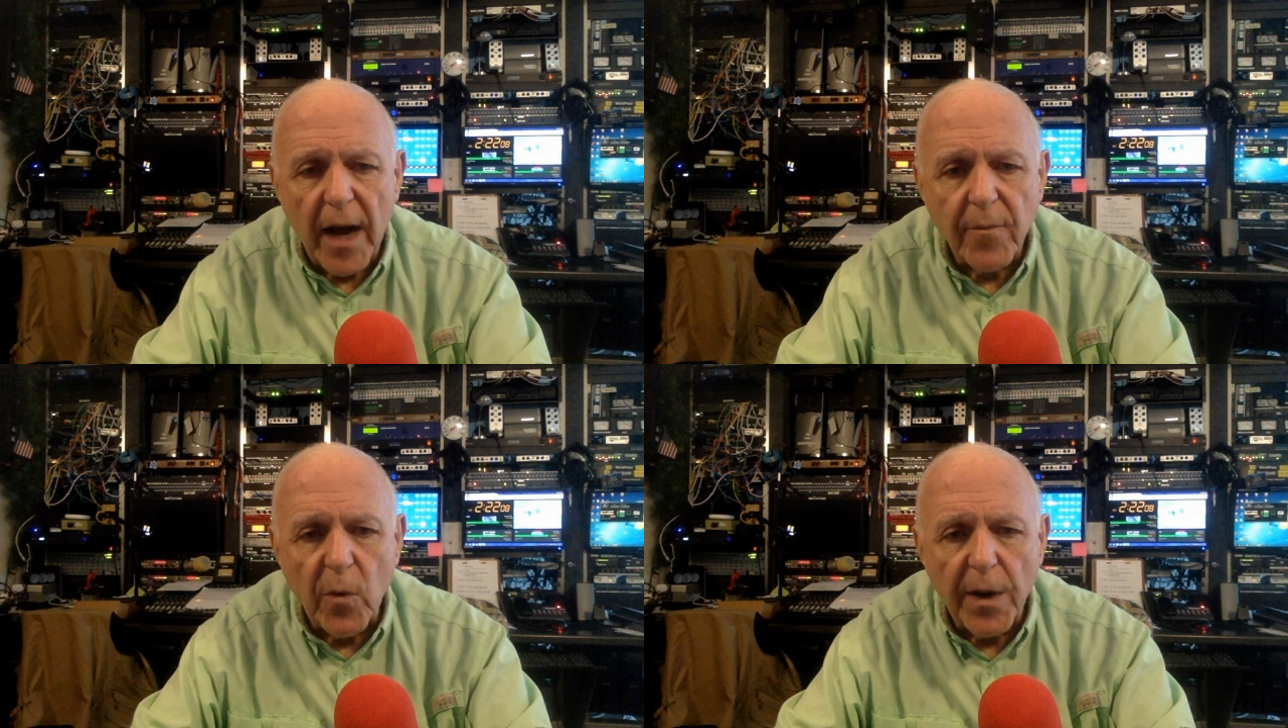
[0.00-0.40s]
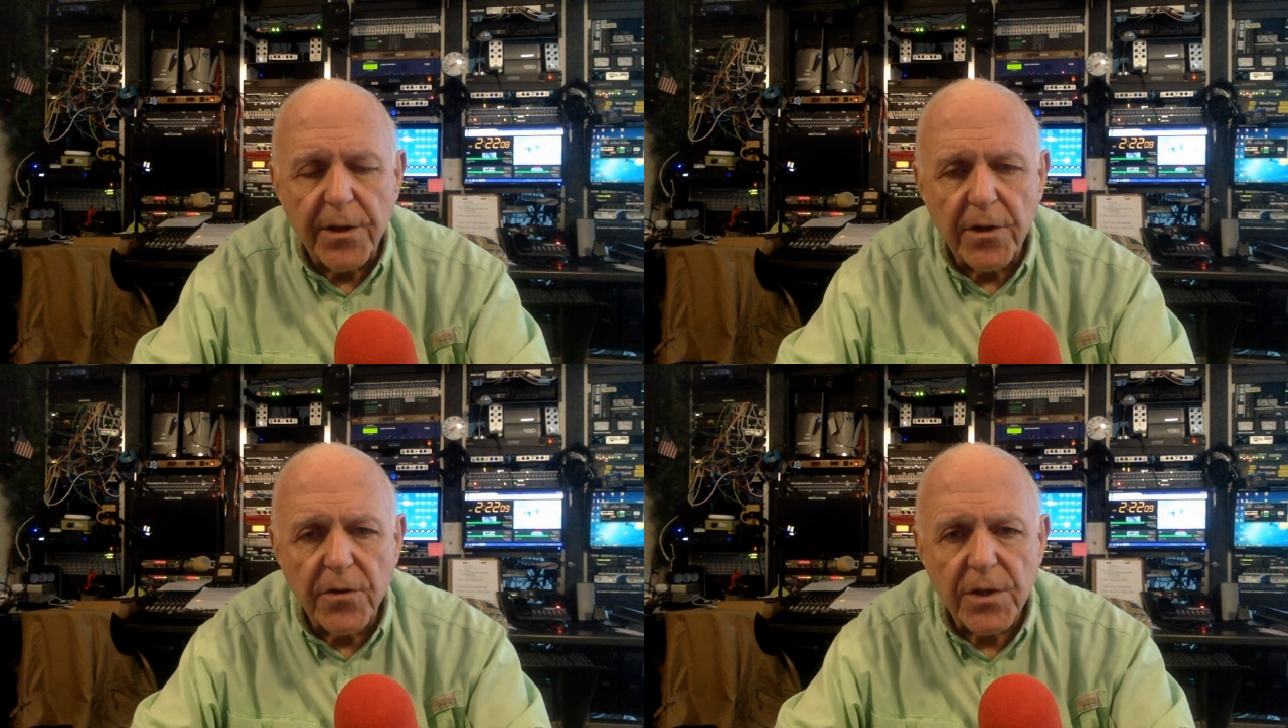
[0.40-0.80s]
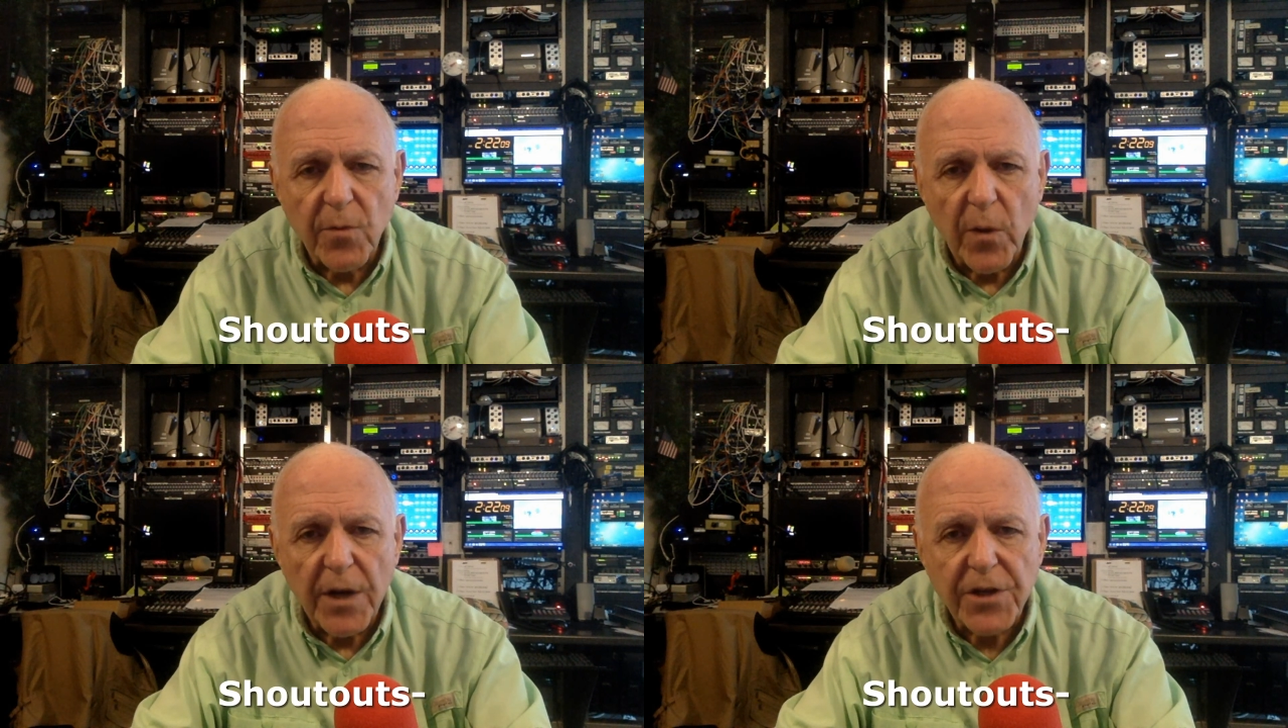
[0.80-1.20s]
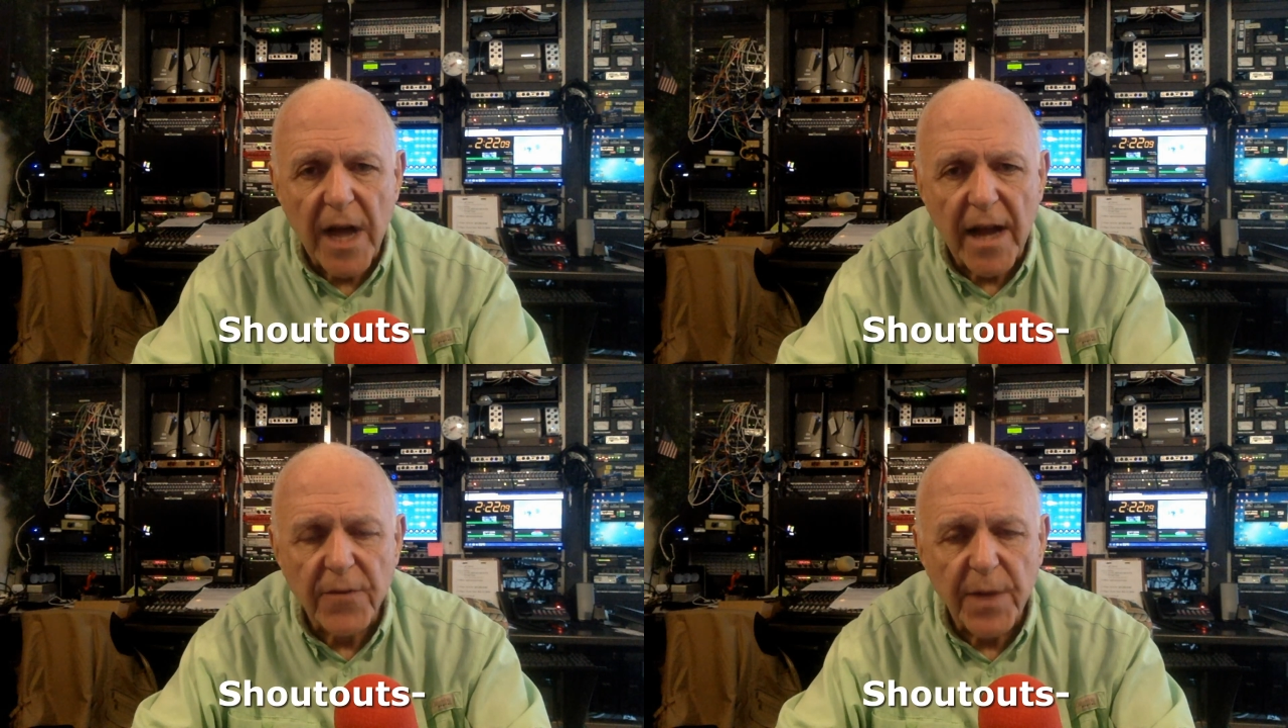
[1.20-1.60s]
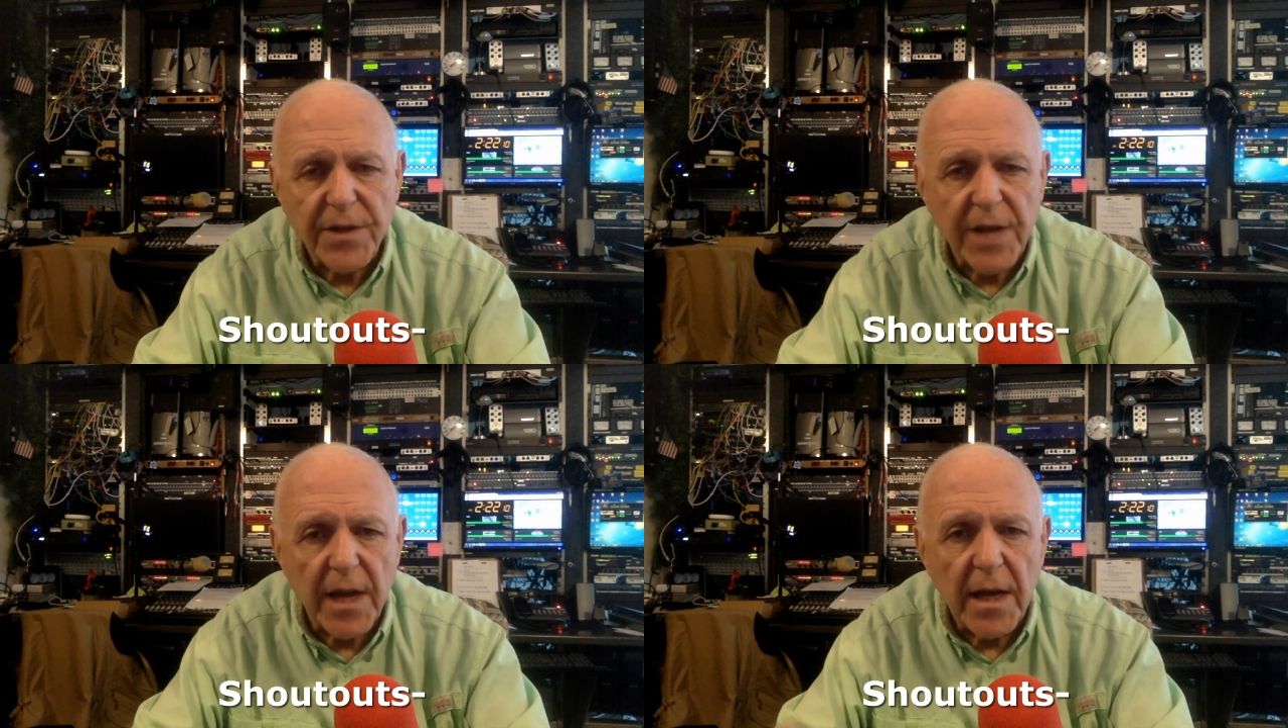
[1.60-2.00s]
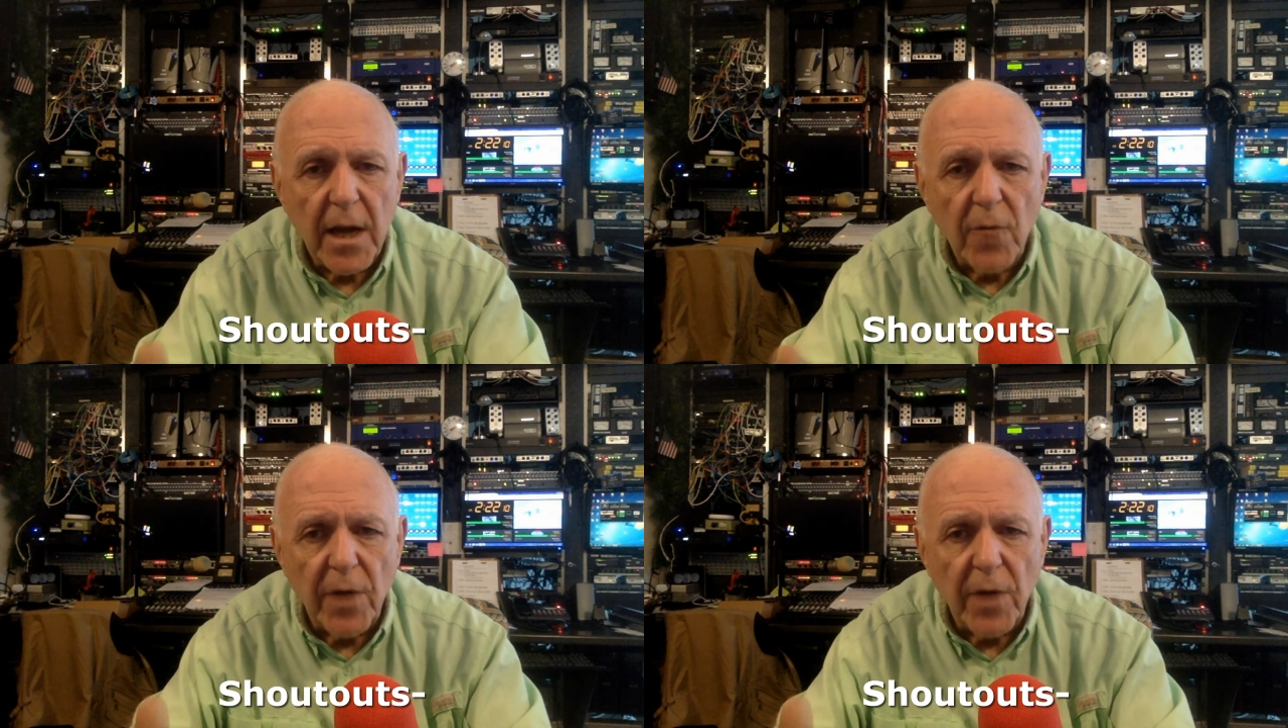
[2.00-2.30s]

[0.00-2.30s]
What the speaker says: I'm going to do some quick shout-outs. I want to say a